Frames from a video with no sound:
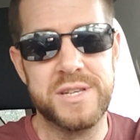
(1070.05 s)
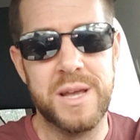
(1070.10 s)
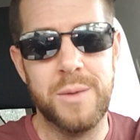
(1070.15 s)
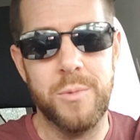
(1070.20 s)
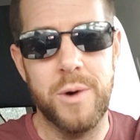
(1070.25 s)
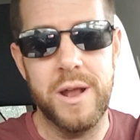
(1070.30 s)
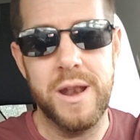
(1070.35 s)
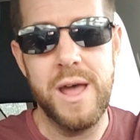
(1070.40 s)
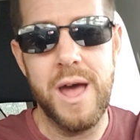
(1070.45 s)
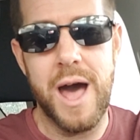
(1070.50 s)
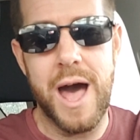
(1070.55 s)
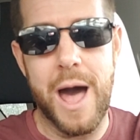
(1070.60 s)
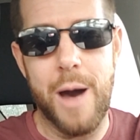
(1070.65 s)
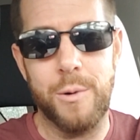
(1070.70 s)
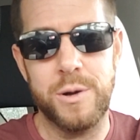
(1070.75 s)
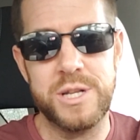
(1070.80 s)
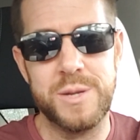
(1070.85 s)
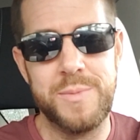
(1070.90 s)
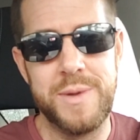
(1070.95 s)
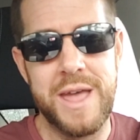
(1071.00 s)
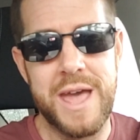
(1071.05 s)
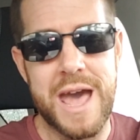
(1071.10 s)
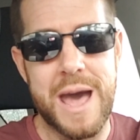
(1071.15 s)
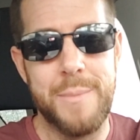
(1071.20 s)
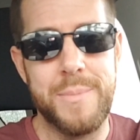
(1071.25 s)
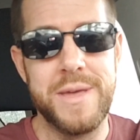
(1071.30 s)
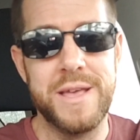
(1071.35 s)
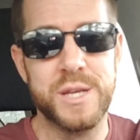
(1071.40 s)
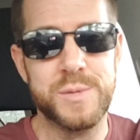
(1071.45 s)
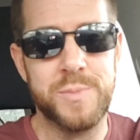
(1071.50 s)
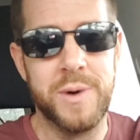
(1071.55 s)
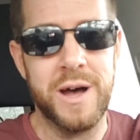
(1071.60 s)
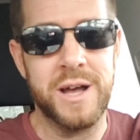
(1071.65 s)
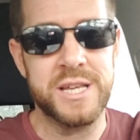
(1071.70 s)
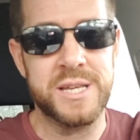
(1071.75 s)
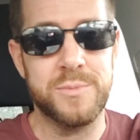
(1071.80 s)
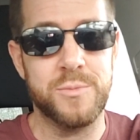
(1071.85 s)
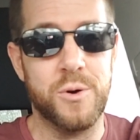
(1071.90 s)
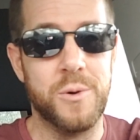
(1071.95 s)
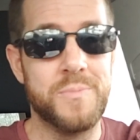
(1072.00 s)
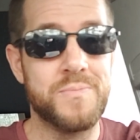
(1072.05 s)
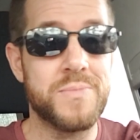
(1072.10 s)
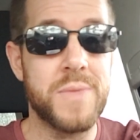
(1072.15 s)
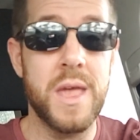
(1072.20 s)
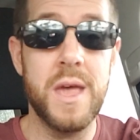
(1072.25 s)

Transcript: someone. I want to be happy as possible.